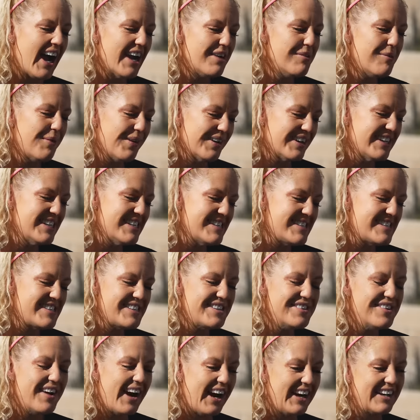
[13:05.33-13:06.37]
wanted
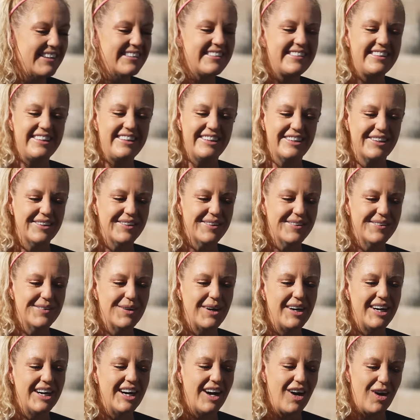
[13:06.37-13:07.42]
to ask you
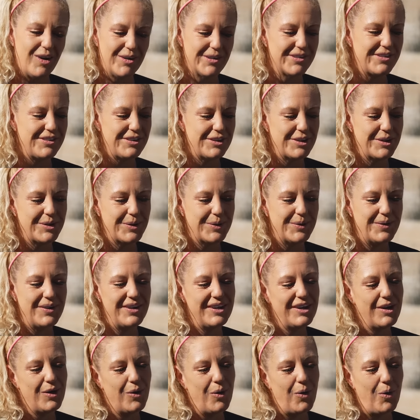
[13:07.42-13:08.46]

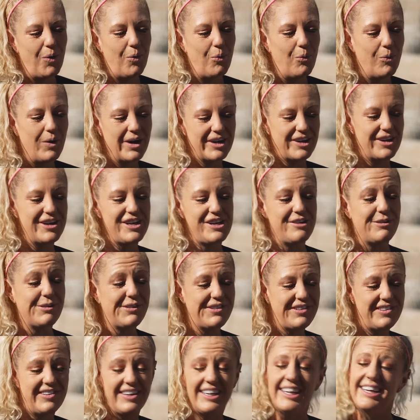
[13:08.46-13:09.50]
also, what are you
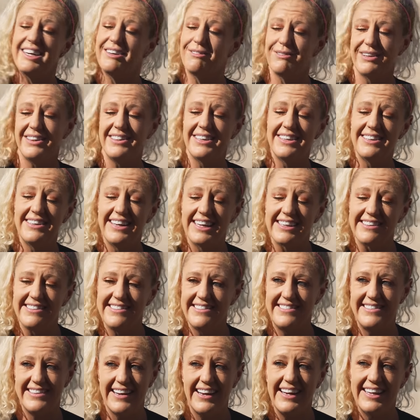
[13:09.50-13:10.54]
seeing with the
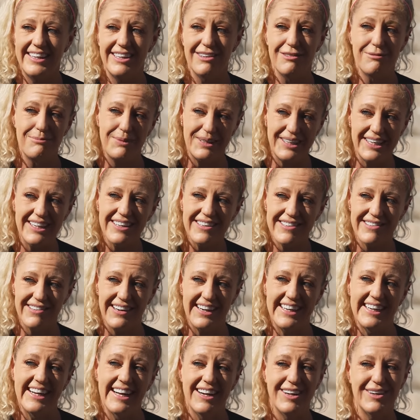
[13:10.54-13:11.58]
next gen of players
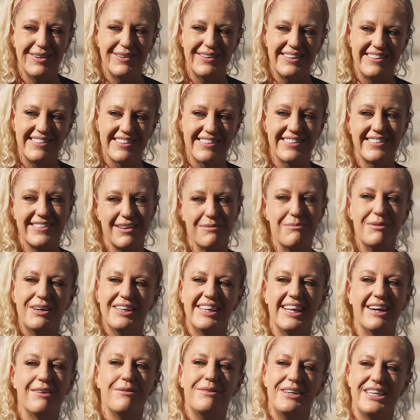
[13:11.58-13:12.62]
right now? Is there someone
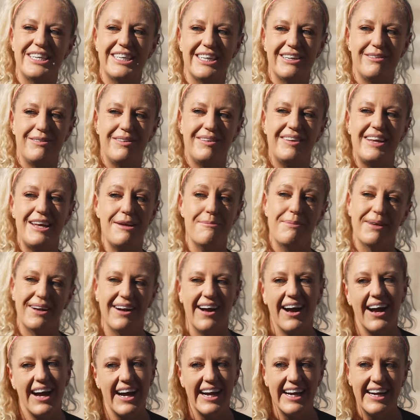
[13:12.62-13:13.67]
that we should keep an
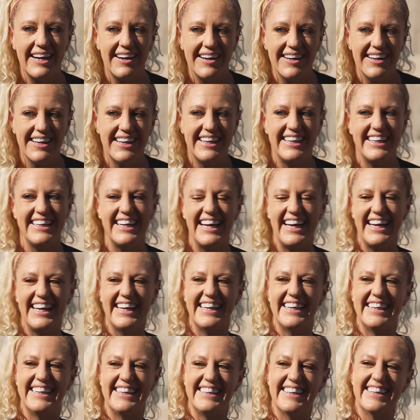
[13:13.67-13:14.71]
eye on?
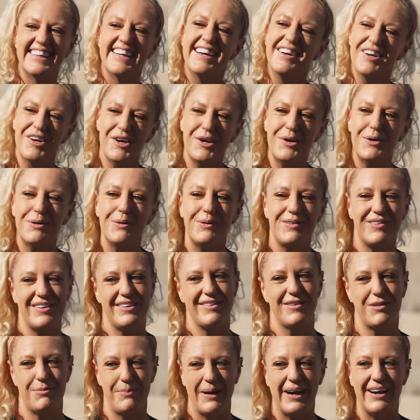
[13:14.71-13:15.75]
And who's
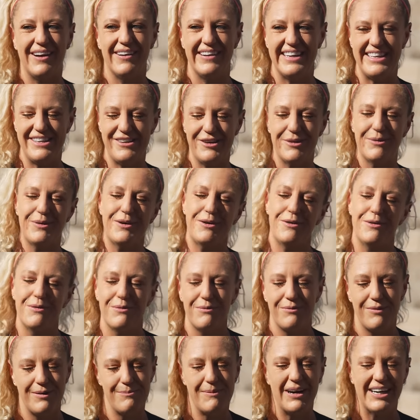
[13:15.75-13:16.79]
inspiring you?
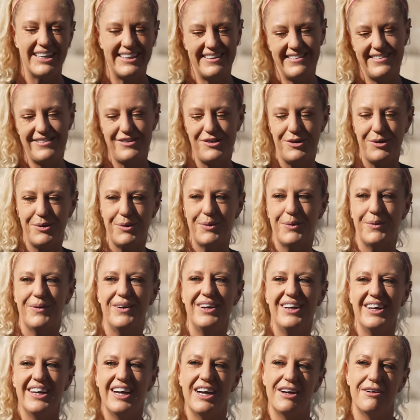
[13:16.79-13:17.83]
Who reminds you
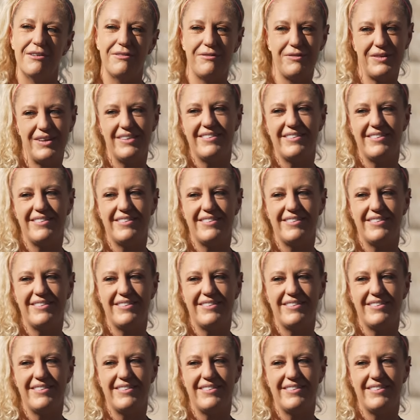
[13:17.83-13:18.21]
of